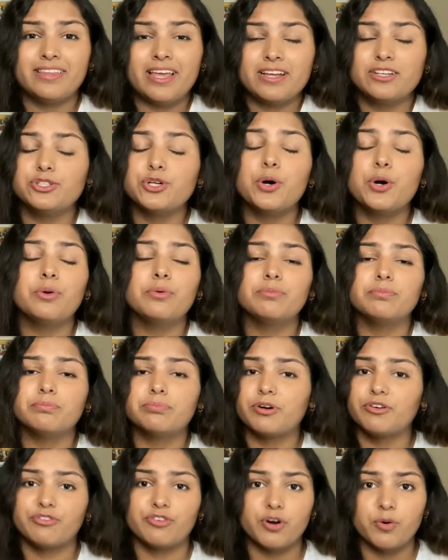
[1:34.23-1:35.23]
They don't
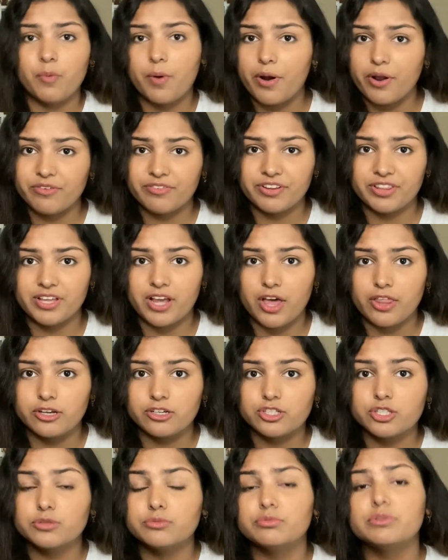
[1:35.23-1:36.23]
prefer one over the other.
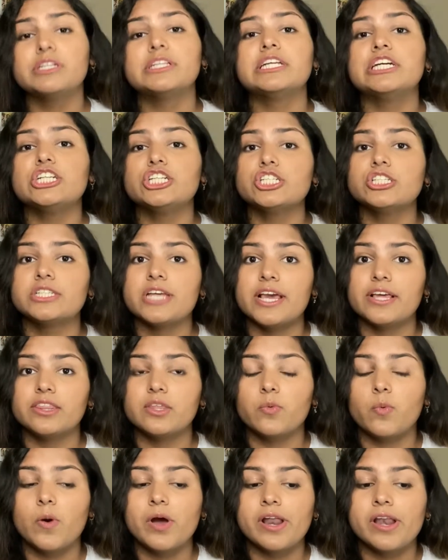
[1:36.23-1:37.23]
So really just take
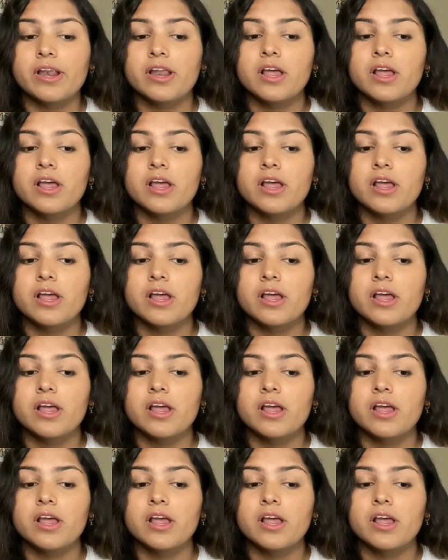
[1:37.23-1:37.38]
the one